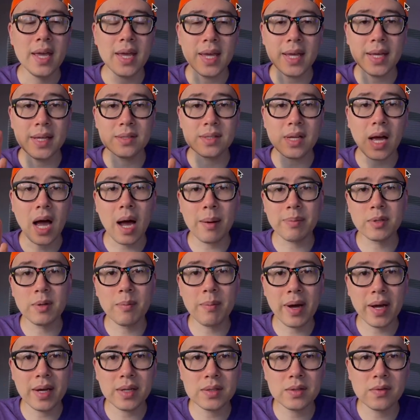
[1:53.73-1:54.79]
is
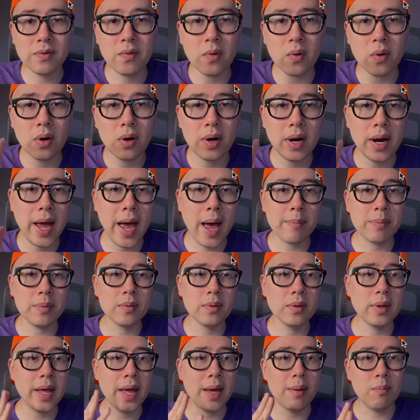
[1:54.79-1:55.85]
optimized for
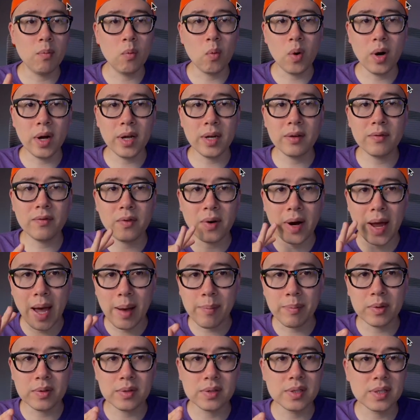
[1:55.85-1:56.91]
Apple M1 for
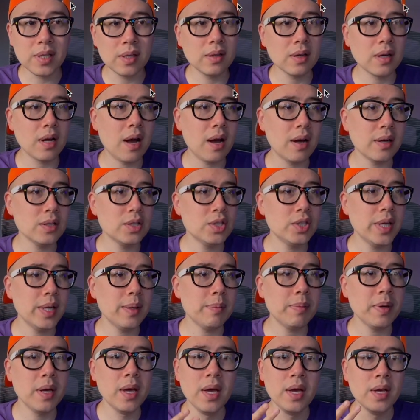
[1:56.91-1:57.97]
Apple Silicon
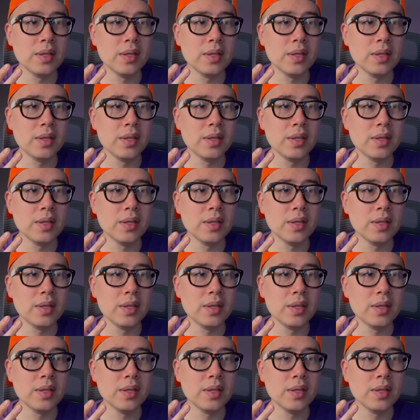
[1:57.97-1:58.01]
chip.